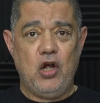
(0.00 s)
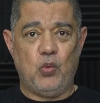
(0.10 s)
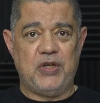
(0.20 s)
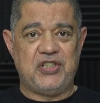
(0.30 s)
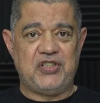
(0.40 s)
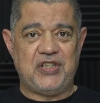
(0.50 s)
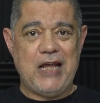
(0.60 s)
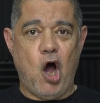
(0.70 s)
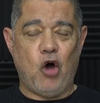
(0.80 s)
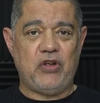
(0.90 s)
which is
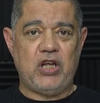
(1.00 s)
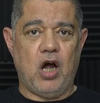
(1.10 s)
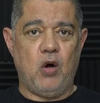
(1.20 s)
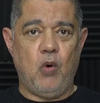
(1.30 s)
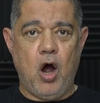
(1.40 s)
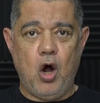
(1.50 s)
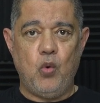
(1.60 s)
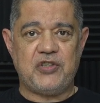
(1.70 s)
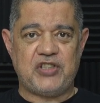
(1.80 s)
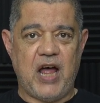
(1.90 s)
the Orico
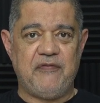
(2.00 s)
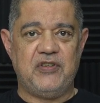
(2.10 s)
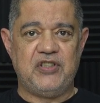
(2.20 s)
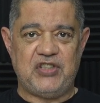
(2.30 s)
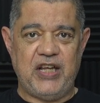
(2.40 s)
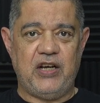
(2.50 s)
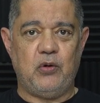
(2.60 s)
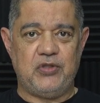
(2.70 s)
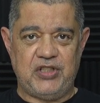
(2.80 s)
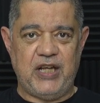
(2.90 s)
O seven
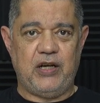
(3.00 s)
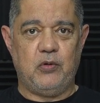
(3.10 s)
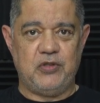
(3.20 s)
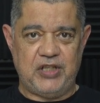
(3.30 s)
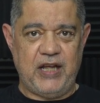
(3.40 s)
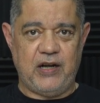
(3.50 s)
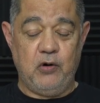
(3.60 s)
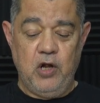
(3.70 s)
thousand,